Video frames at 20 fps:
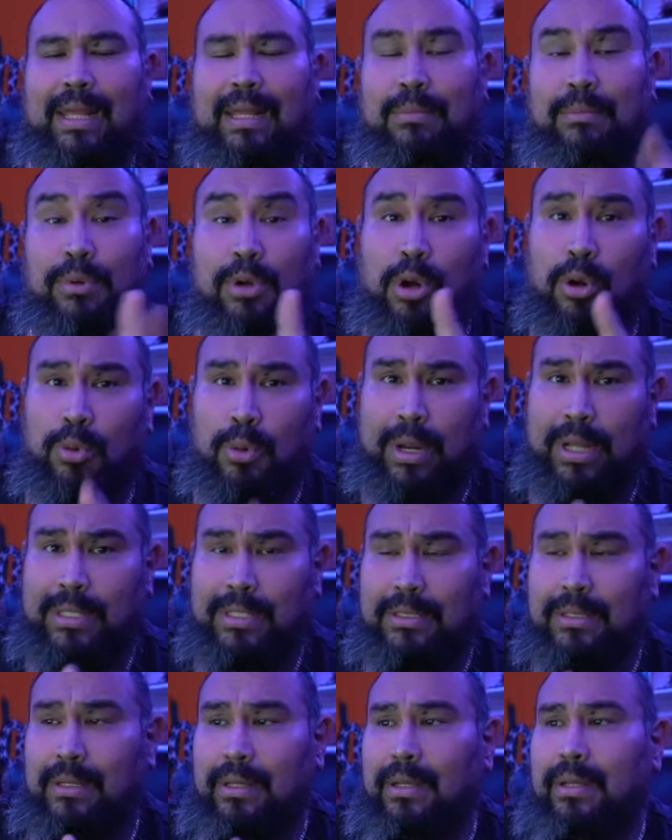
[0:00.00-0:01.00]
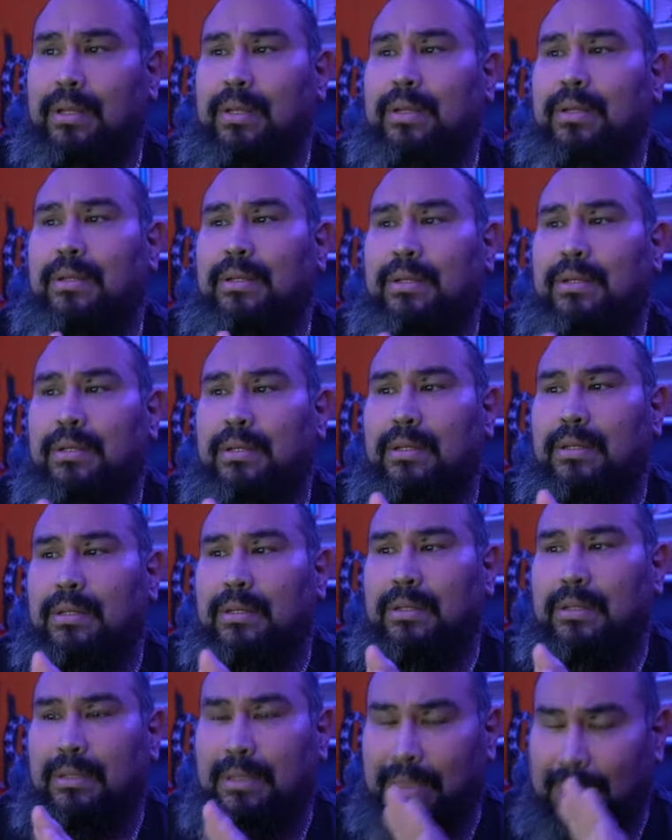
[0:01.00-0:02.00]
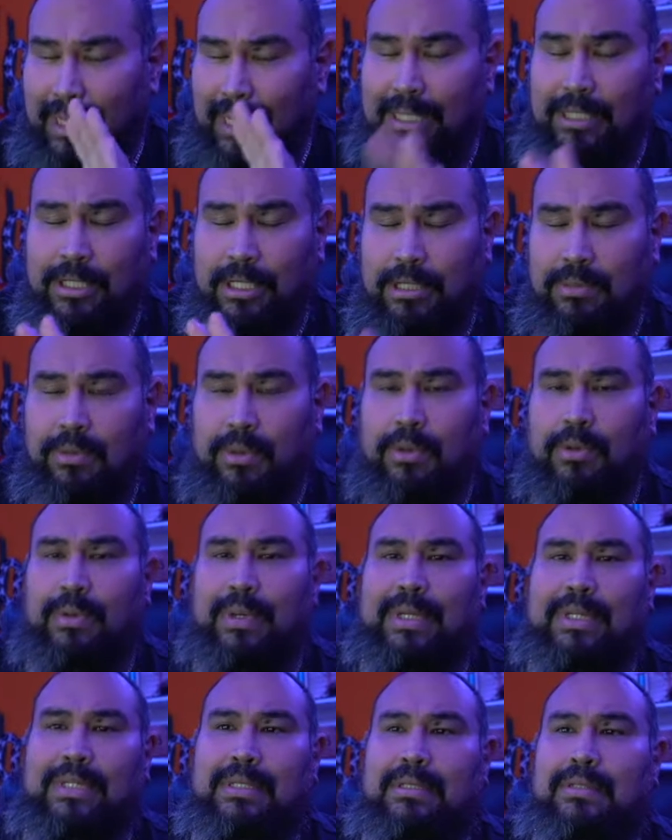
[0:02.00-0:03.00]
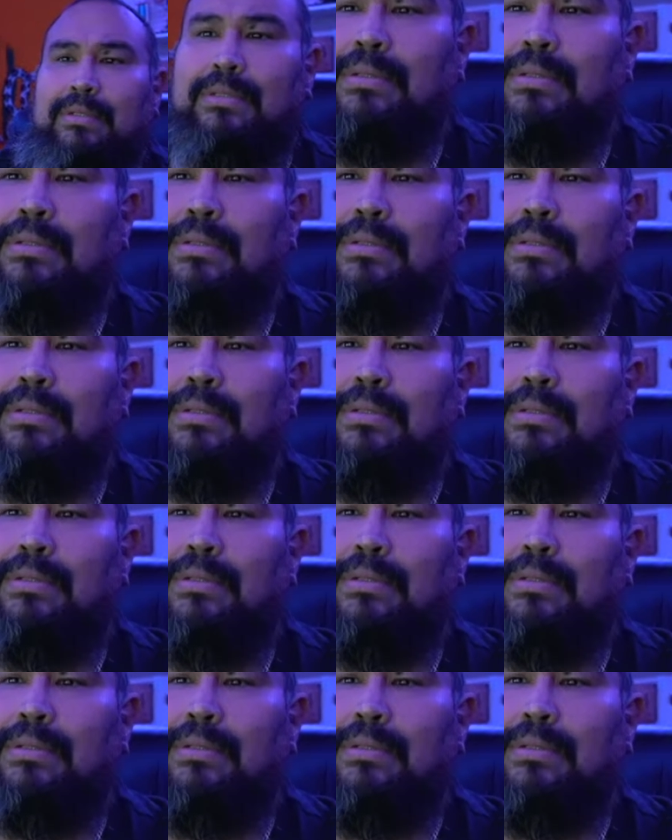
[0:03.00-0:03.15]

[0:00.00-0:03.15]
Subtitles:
in ProRes. And that's just ProRes,